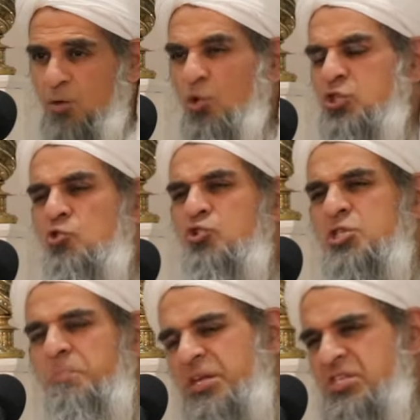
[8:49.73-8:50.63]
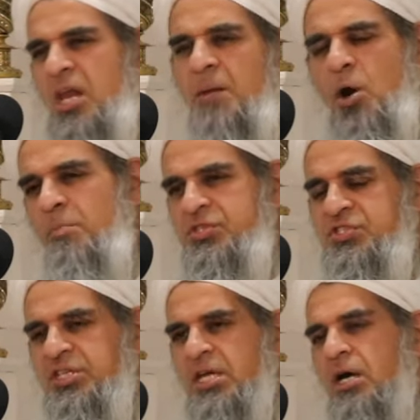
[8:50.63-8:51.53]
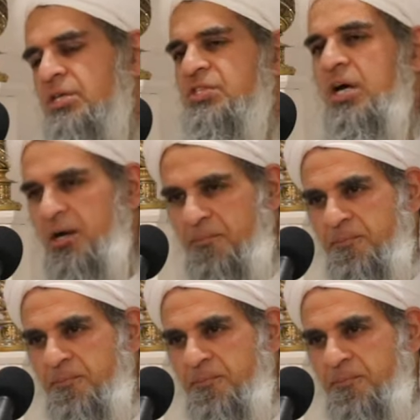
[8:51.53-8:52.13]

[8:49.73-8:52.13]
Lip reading: What's so special about Masjid al-Aqsa?